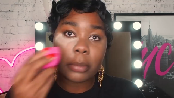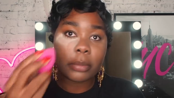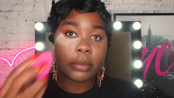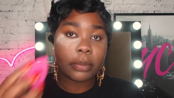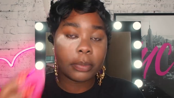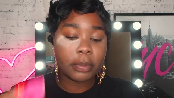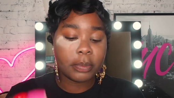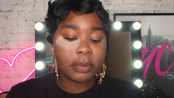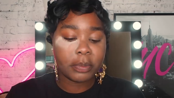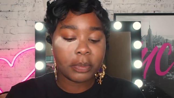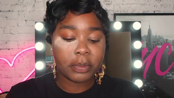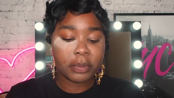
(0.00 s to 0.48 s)

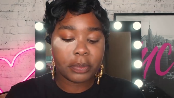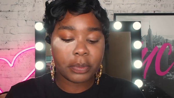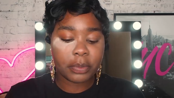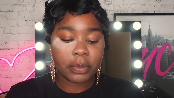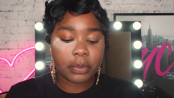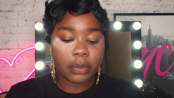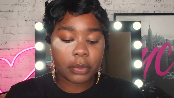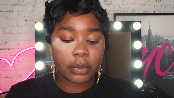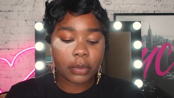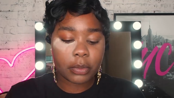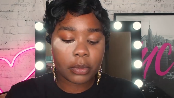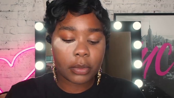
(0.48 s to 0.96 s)

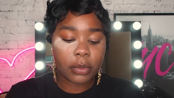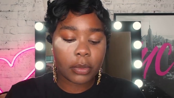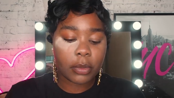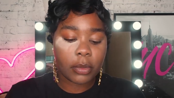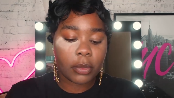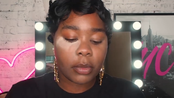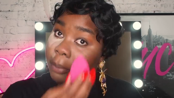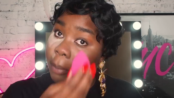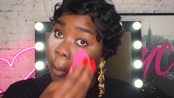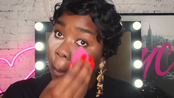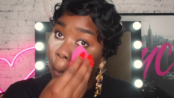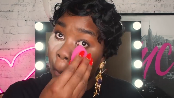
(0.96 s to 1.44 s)

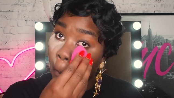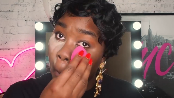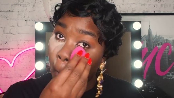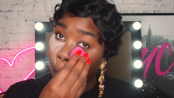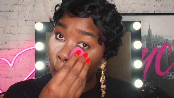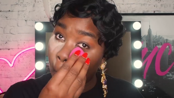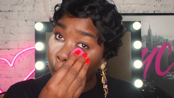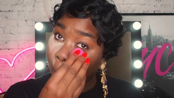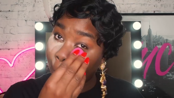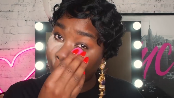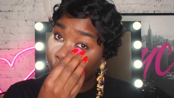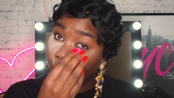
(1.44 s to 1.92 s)

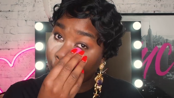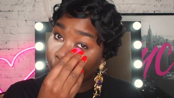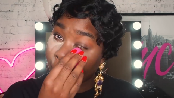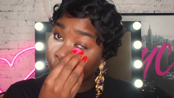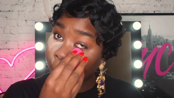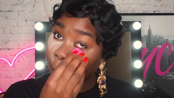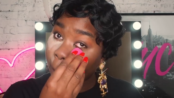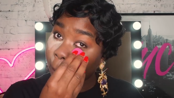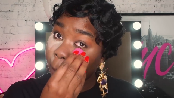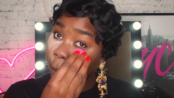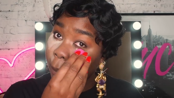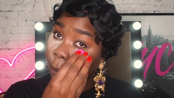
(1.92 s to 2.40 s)

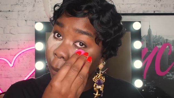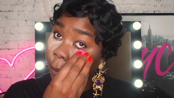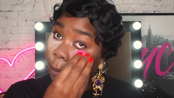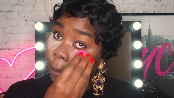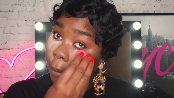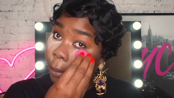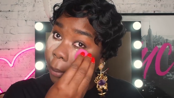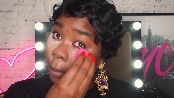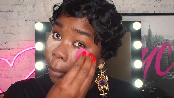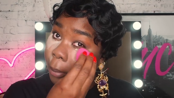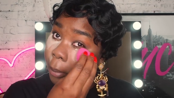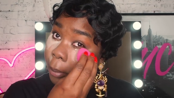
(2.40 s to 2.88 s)

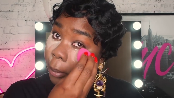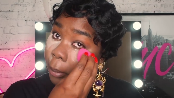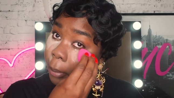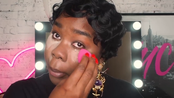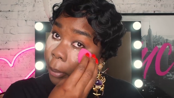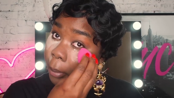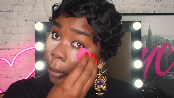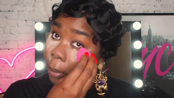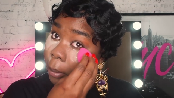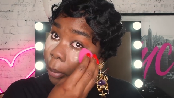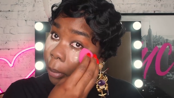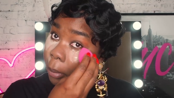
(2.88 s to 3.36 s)

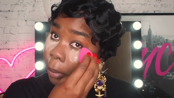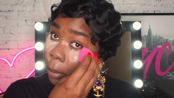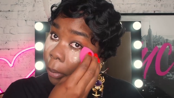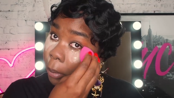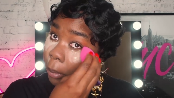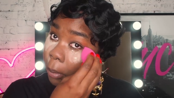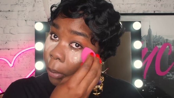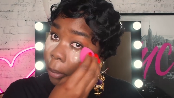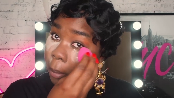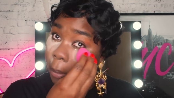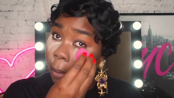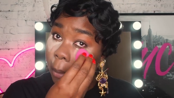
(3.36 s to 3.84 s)

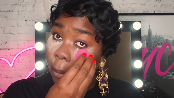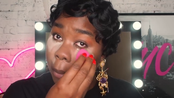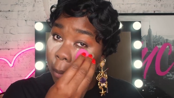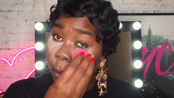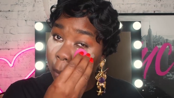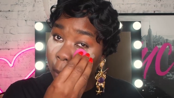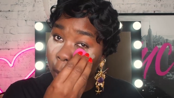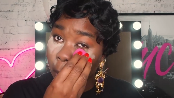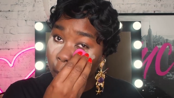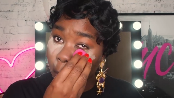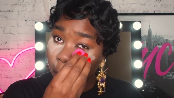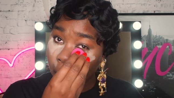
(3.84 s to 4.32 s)

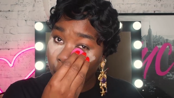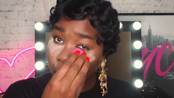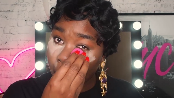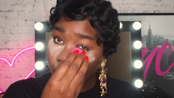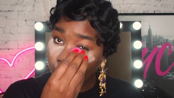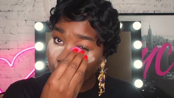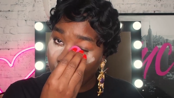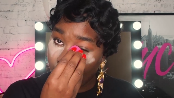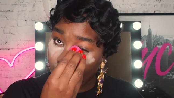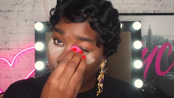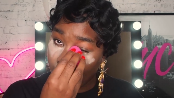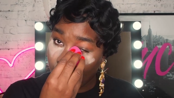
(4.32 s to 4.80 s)

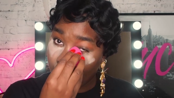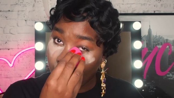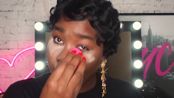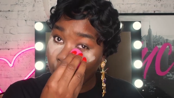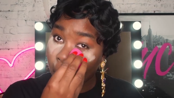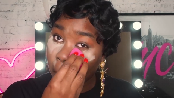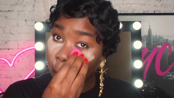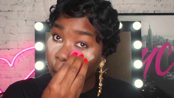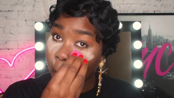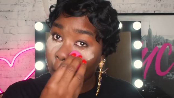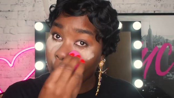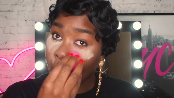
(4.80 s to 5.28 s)

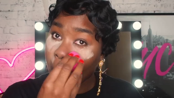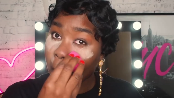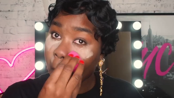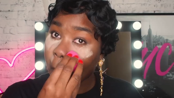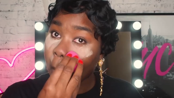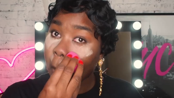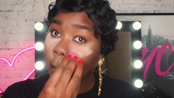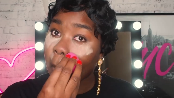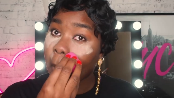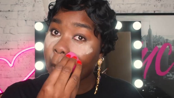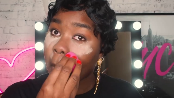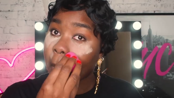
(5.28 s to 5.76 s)

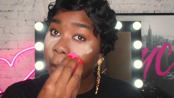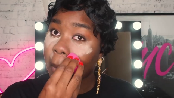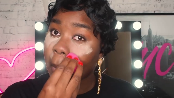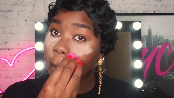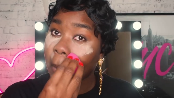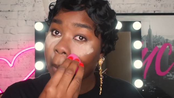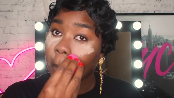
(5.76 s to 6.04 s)
(silence)